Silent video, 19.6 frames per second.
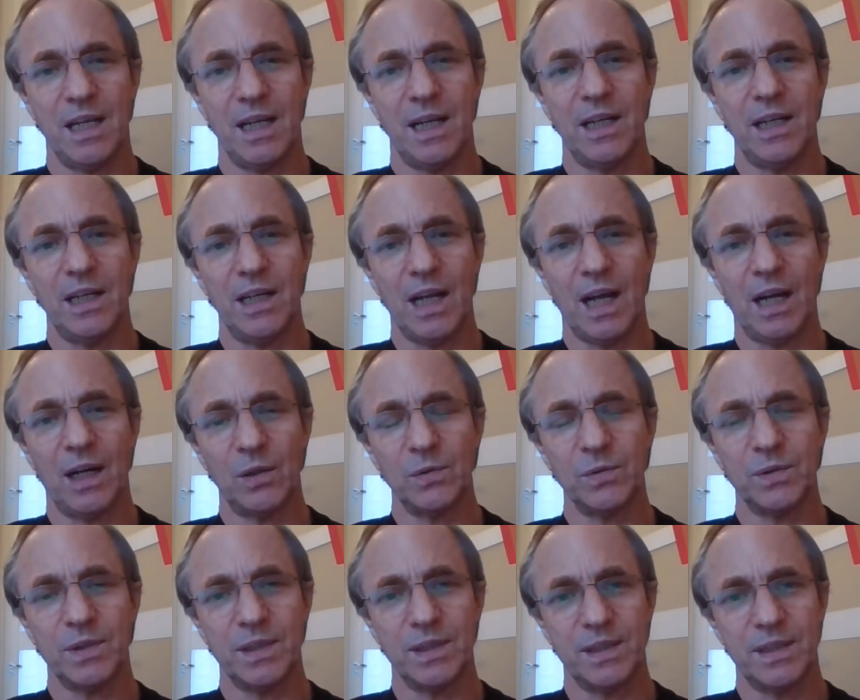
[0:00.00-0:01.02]

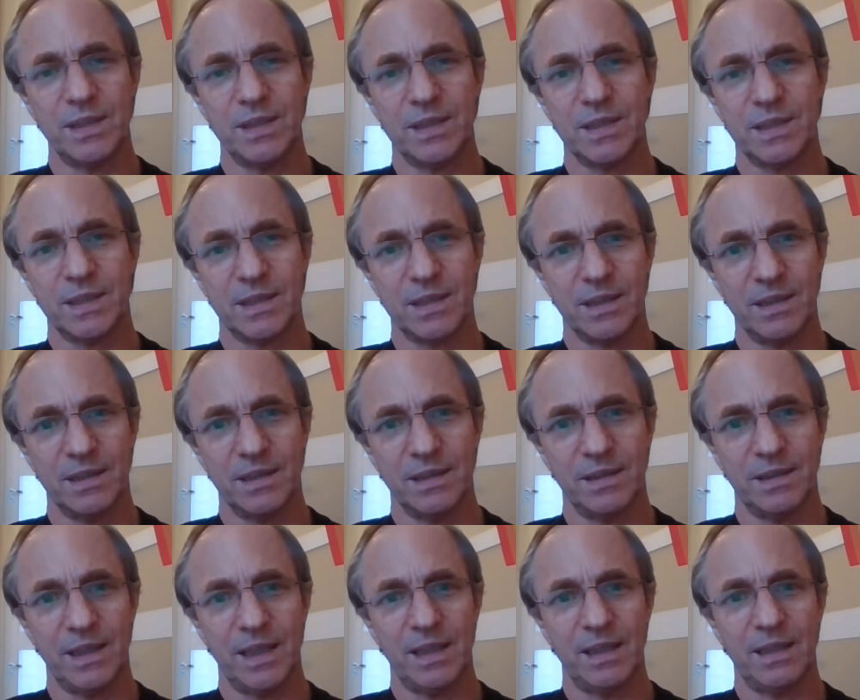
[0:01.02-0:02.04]
allowed this
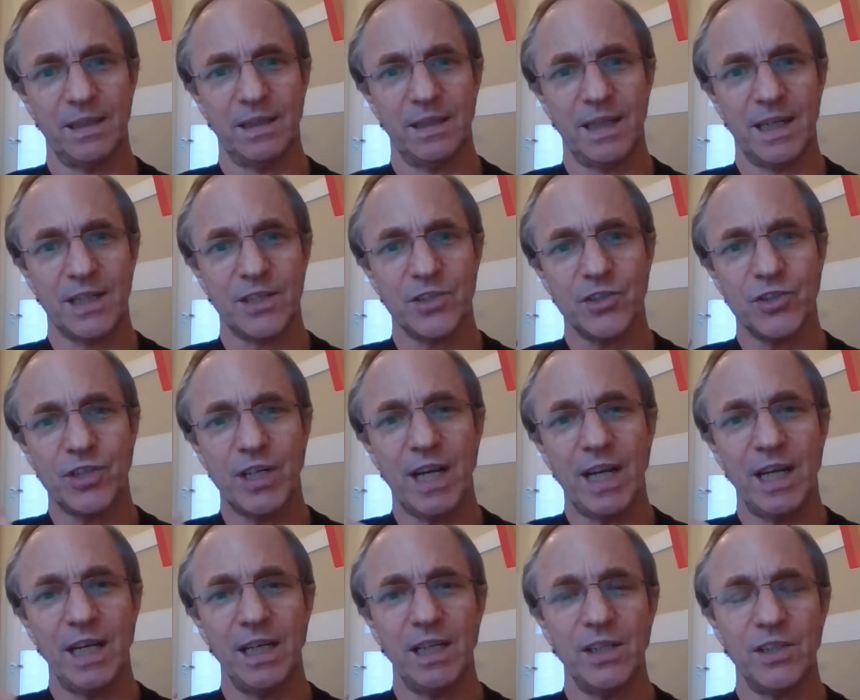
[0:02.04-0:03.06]

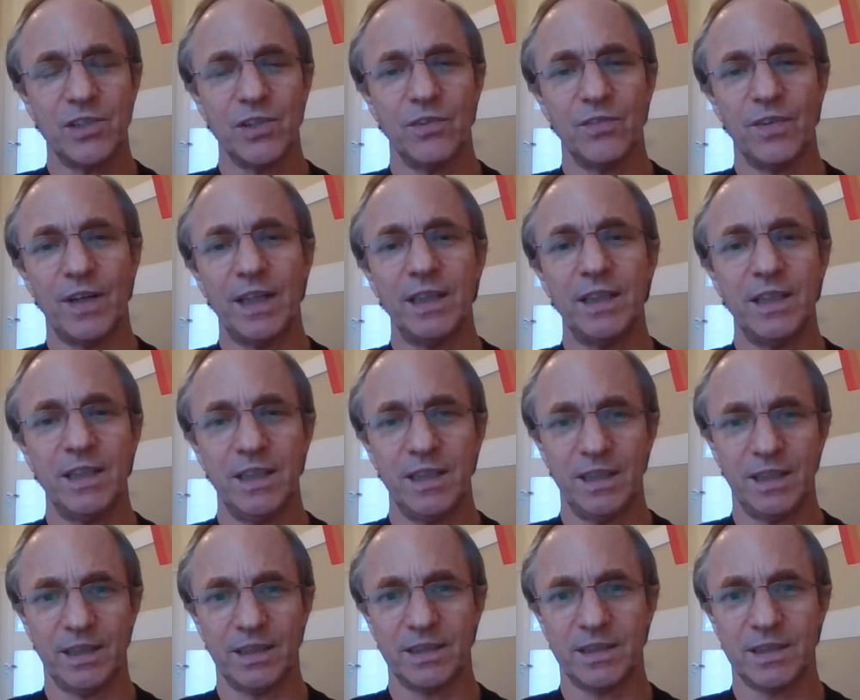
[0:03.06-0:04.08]
exchange of
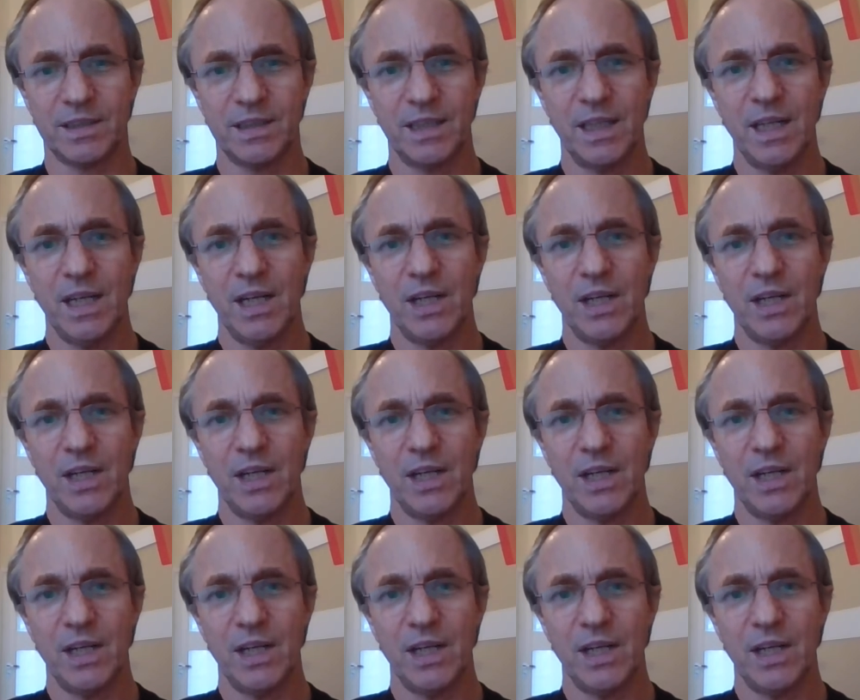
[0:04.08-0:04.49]
ideas.